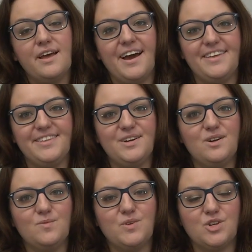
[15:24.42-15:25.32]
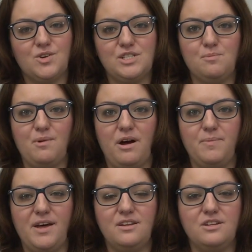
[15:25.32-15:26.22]
I think with Carissa
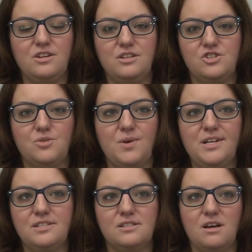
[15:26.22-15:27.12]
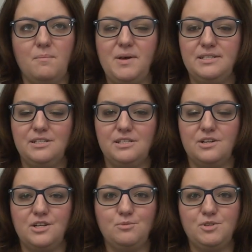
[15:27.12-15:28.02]
Broadbent, she writes amazing
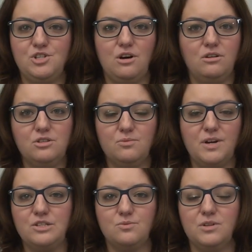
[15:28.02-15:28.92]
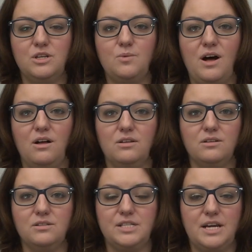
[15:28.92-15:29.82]
series, but she also writes really
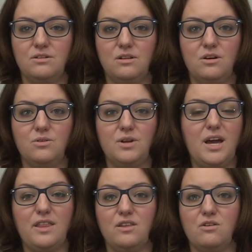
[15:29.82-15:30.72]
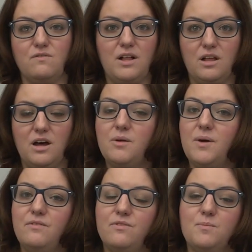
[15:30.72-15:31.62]
well standalone, and the novella I
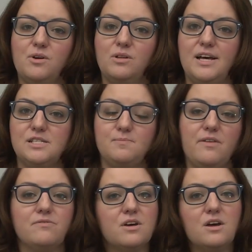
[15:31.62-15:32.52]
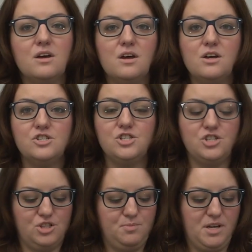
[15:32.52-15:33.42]
read from her last month.
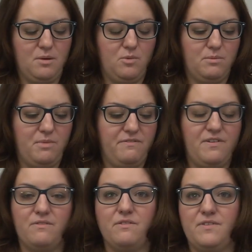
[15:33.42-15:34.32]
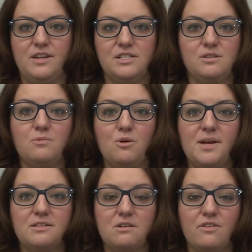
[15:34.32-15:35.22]
She's just become one of my favorite fantasy
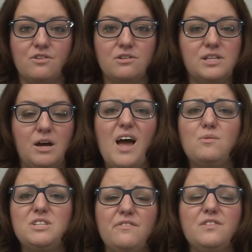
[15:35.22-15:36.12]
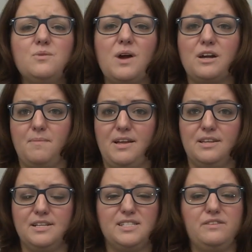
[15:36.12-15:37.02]
romance authors. I would definitely
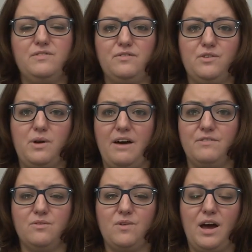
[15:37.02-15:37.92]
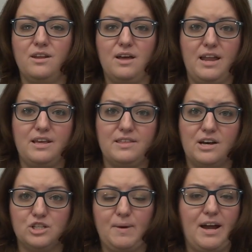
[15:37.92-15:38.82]
recommend this, even if you haven't read anything
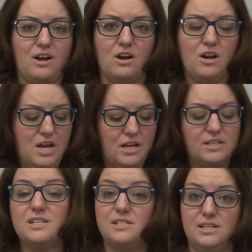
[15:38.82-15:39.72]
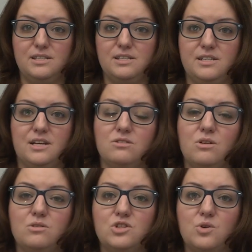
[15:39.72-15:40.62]
else by her, because this is a
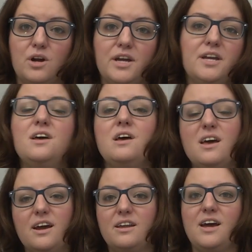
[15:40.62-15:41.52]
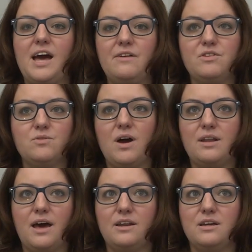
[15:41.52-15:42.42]
standalone story. And I haven't
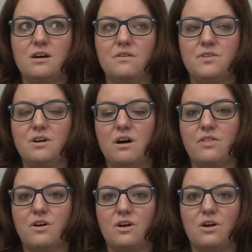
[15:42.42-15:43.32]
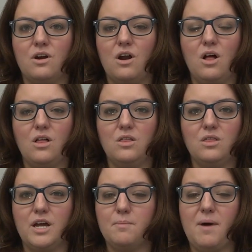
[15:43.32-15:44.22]
read any of the other
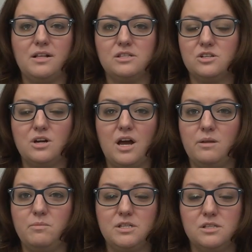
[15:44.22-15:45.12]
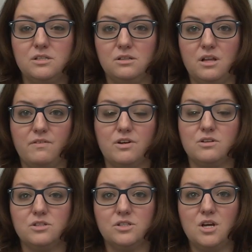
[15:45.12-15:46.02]
like Monster Enemies to
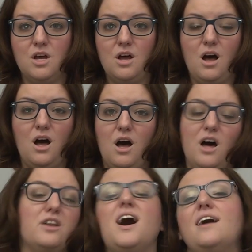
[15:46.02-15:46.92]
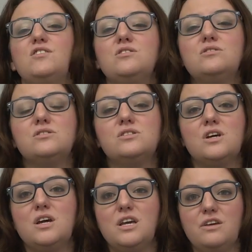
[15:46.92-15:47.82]
Lovers novels,
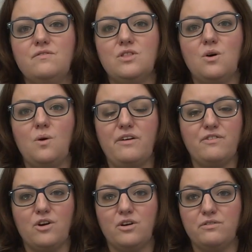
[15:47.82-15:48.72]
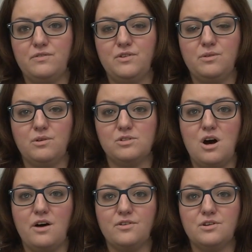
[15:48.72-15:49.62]
even though I've heard of a few of those
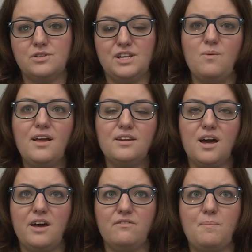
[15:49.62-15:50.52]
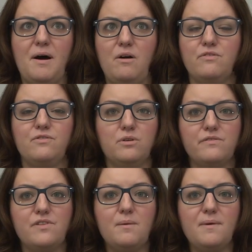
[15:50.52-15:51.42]
authors. I read kind of about a few
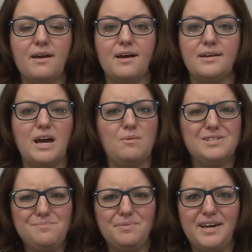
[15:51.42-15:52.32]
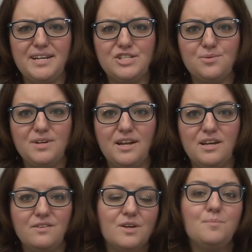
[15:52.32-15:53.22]
of them, and I wasn't planning to read
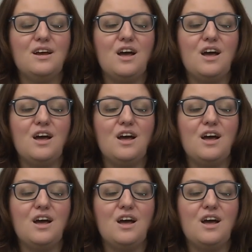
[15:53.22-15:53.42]
any of them.